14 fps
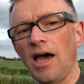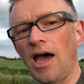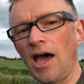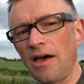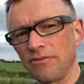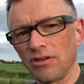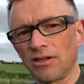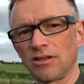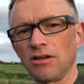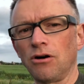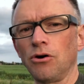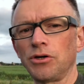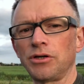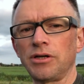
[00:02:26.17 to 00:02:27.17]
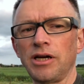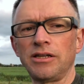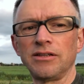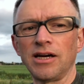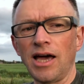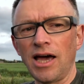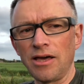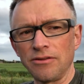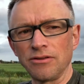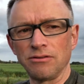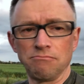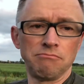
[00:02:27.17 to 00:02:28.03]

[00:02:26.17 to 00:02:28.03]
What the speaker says: and the order data and